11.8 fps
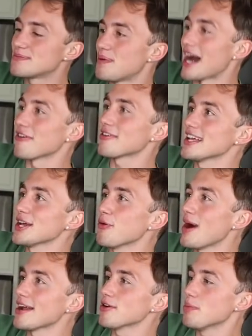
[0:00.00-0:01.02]
sparkling
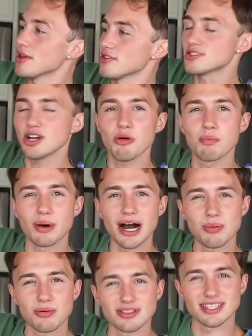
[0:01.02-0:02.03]
water, but there's no
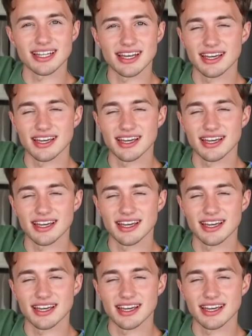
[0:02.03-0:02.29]
bubbles in